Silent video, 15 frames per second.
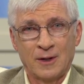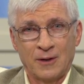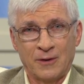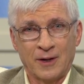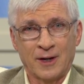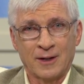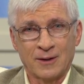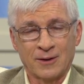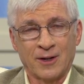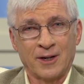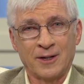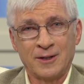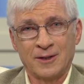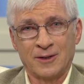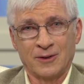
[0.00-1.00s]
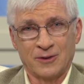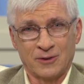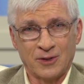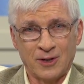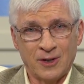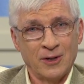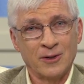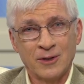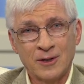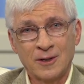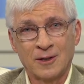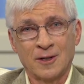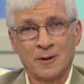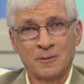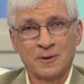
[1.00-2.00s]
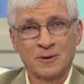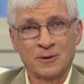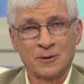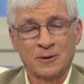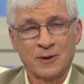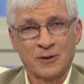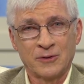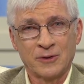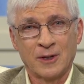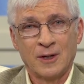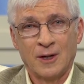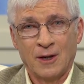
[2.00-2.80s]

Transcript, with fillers: that light is healing coming to us.